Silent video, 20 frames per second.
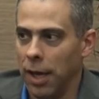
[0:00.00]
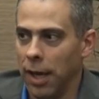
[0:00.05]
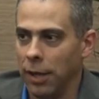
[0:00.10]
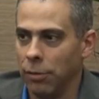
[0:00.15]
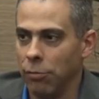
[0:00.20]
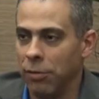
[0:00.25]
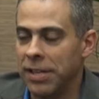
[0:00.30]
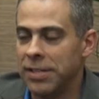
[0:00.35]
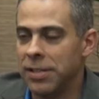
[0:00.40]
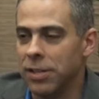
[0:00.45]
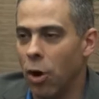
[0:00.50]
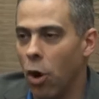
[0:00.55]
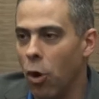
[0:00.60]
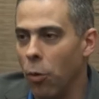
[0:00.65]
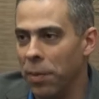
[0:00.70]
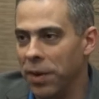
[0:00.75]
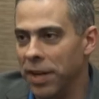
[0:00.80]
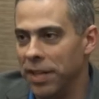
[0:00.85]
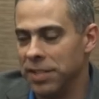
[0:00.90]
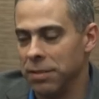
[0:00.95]
The reason
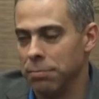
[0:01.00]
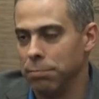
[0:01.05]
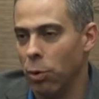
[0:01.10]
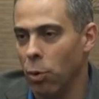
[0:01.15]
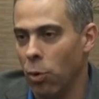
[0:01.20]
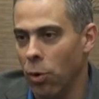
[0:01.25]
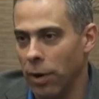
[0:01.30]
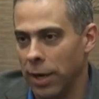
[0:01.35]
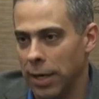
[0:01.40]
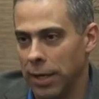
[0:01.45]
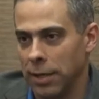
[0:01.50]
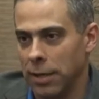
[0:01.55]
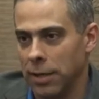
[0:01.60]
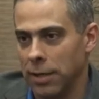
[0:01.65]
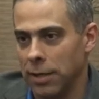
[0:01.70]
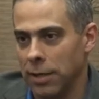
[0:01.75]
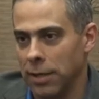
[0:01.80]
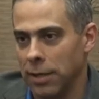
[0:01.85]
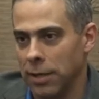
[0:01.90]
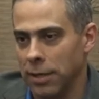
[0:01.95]
open is important
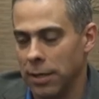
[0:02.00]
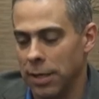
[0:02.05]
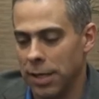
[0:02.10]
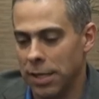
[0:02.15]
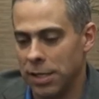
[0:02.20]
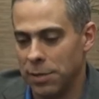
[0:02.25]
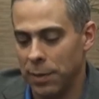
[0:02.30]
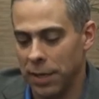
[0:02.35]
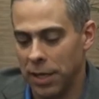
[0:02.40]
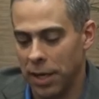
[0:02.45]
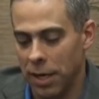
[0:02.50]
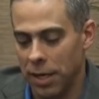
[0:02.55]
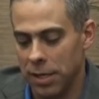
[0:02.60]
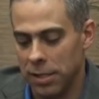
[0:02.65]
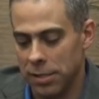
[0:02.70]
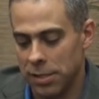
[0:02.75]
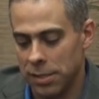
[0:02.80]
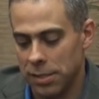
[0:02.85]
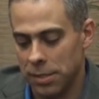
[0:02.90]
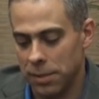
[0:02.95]
is
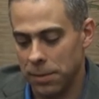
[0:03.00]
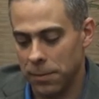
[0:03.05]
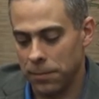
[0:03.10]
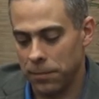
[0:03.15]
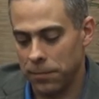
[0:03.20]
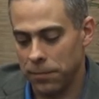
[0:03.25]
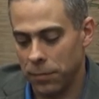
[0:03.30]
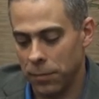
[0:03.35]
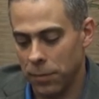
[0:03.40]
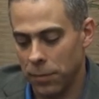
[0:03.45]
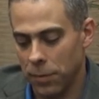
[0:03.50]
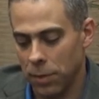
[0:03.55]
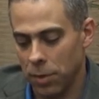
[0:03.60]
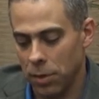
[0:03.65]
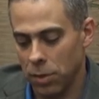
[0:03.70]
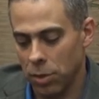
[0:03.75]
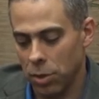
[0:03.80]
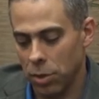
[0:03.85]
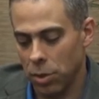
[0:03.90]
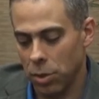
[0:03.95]
because
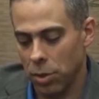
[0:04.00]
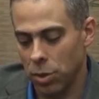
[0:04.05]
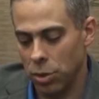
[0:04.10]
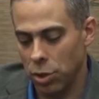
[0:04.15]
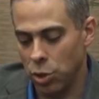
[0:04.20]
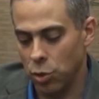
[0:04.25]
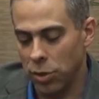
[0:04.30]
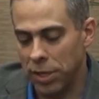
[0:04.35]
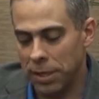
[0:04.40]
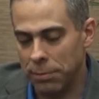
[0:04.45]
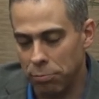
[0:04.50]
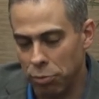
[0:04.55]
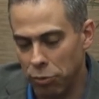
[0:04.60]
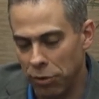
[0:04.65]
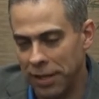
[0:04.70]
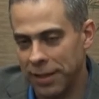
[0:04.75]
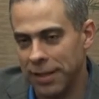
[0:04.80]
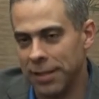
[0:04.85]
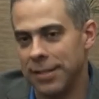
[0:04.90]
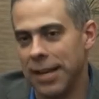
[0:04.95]
you can
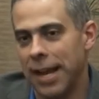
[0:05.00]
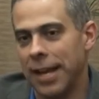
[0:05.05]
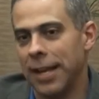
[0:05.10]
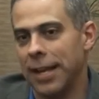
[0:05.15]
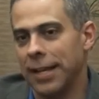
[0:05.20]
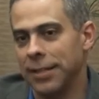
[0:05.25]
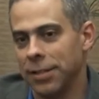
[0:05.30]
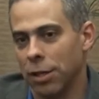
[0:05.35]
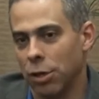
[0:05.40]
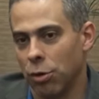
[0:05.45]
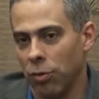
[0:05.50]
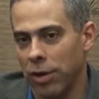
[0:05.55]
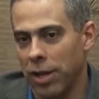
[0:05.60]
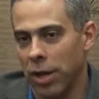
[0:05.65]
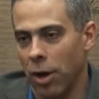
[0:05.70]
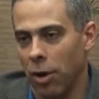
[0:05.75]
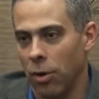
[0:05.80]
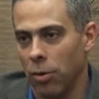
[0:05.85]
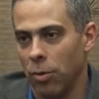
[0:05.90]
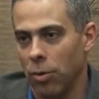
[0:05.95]
bring the data into
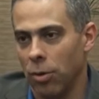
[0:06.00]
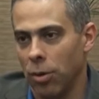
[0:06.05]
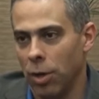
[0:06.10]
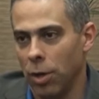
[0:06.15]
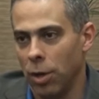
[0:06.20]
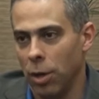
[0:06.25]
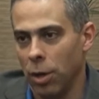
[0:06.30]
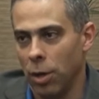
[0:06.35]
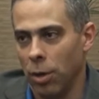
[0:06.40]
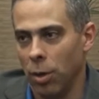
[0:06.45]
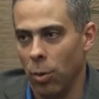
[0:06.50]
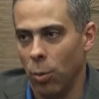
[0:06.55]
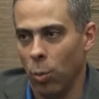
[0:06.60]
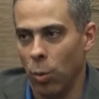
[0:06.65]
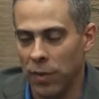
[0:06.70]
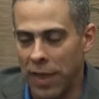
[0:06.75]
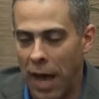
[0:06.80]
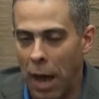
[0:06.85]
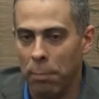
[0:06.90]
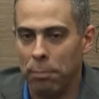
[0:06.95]
Creo
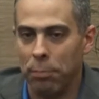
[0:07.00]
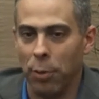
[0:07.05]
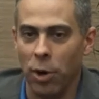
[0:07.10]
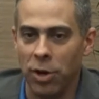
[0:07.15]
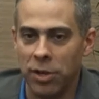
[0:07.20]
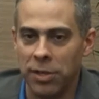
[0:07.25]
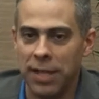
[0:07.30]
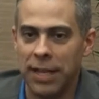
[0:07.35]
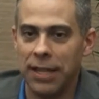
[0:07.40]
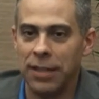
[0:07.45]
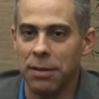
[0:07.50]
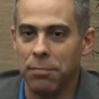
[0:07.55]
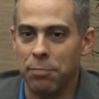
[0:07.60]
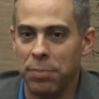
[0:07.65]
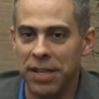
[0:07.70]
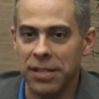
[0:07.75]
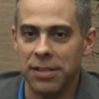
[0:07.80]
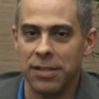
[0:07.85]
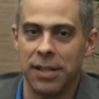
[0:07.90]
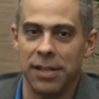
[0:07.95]
without burdening the
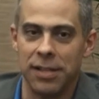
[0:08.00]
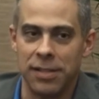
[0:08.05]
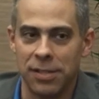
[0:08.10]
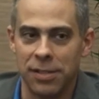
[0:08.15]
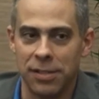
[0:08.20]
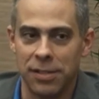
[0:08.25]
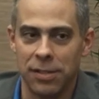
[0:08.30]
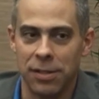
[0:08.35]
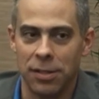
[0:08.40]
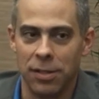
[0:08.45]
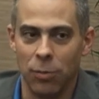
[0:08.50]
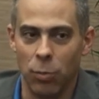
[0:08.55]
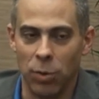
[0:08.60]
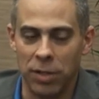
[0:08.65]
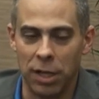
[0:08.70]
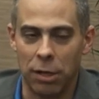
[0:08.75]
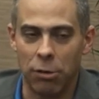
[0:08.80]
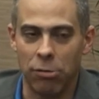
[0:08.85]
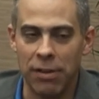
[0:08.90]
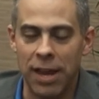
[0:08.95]
business with
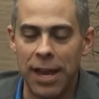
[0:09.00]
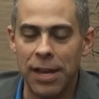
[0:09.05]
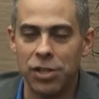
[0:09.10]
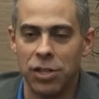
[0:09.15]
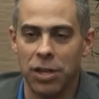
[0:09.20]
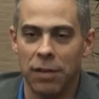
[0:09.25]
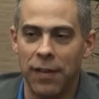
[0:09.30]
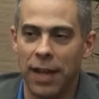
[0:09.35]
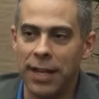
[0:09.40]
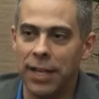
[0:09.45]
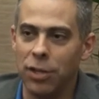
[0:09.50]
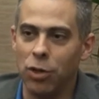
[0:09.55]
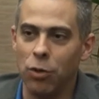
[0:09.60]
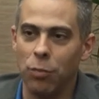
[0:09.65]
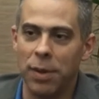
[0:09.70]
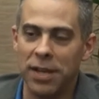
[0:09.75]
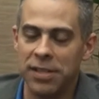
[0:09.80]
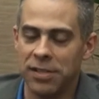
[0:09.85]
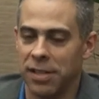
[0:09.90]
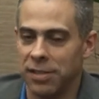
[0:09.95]
the creation of any new
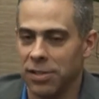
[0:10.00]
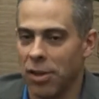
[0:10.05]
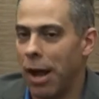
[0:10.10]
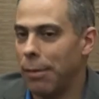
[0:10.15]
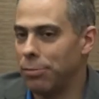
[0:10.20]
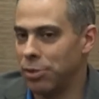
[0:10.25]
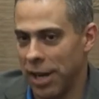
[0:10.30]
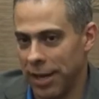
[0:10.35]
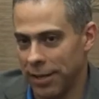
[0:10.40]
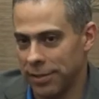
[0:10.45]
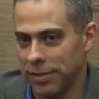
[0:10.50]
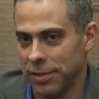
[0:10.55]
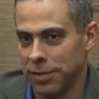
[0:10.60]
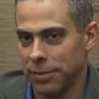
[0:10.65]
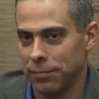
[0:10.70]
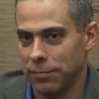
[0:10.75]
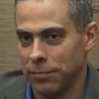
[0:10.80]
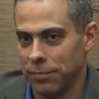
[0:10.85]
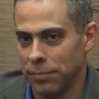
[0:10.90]
business objects.